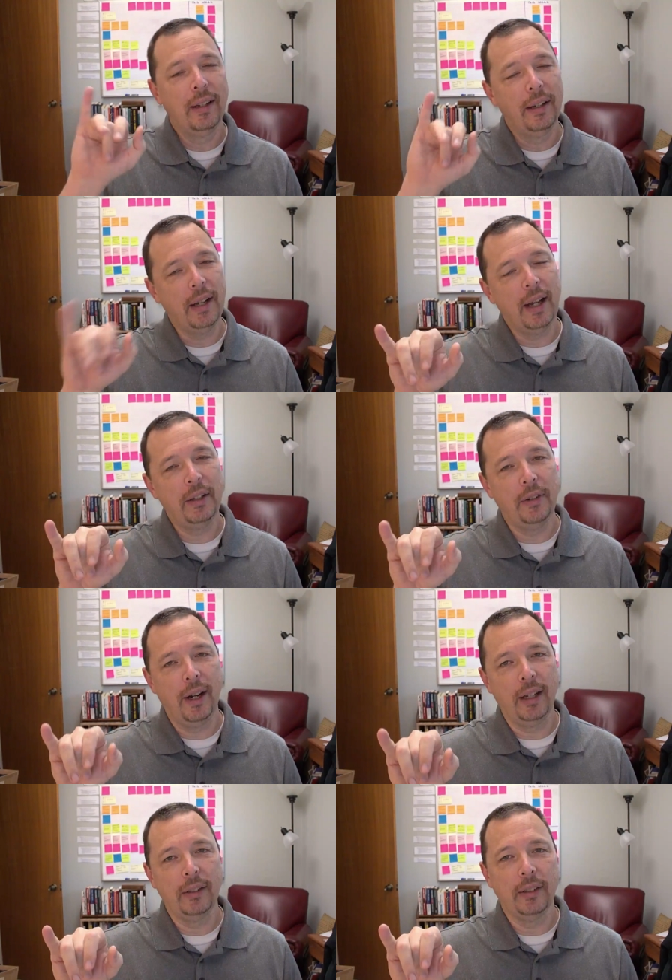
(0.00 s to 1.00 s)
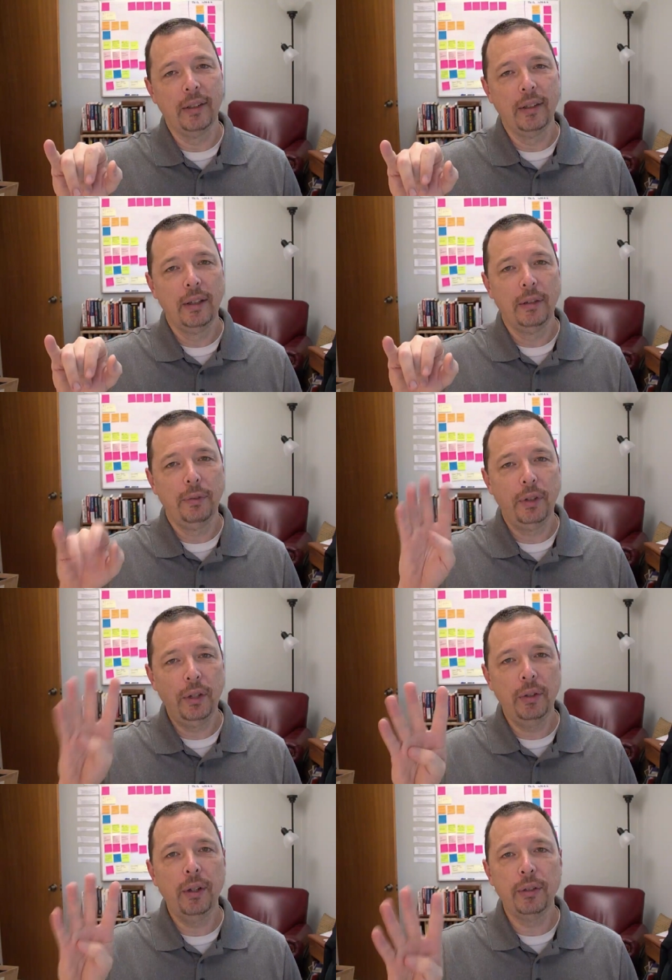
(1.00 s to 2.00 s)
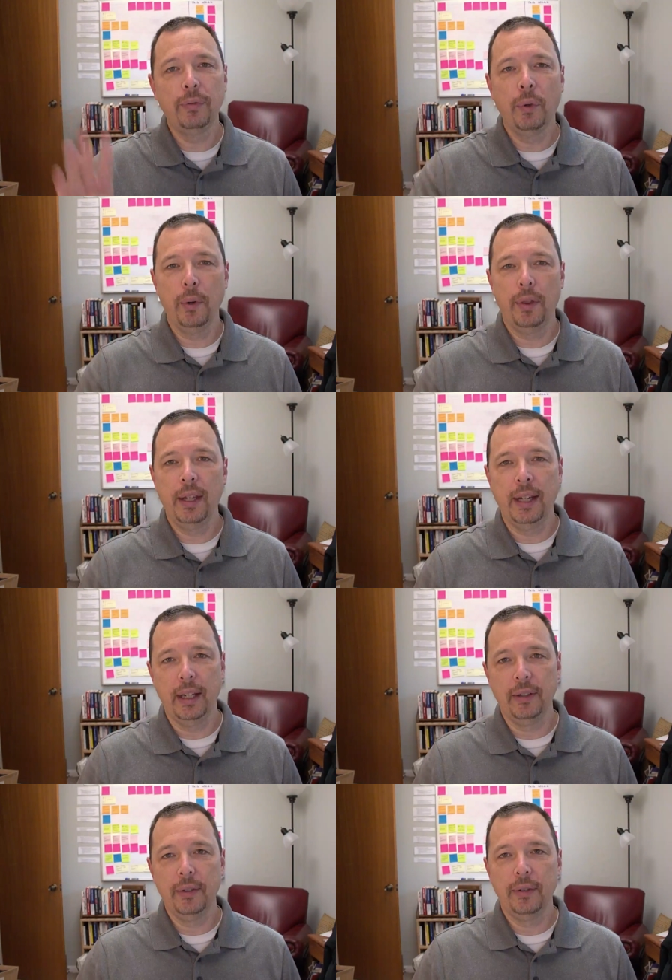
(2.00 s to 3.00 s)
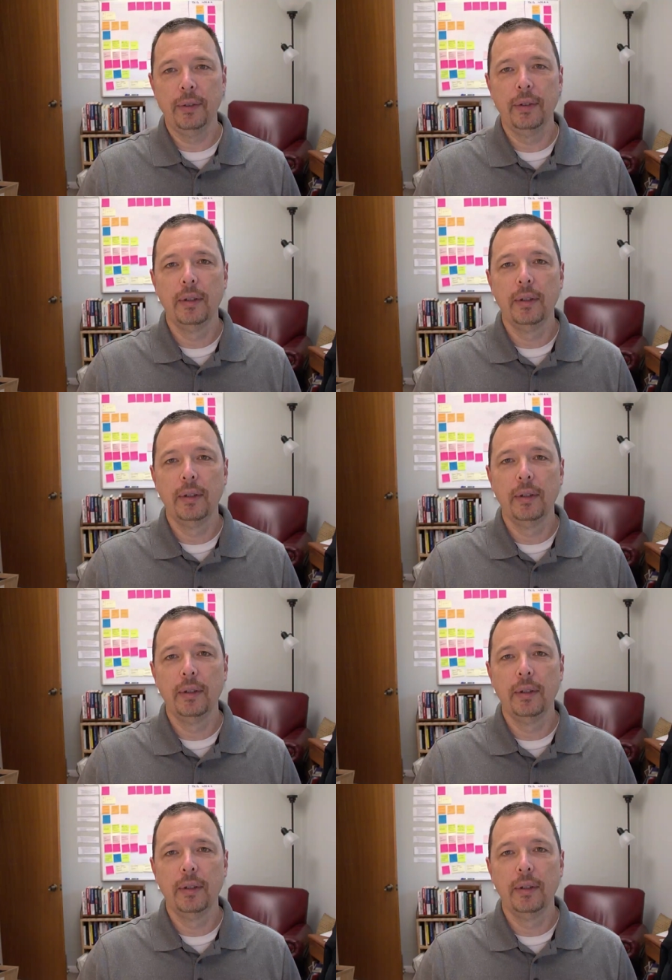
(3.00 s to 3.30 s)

and hydrate. If you do those four things,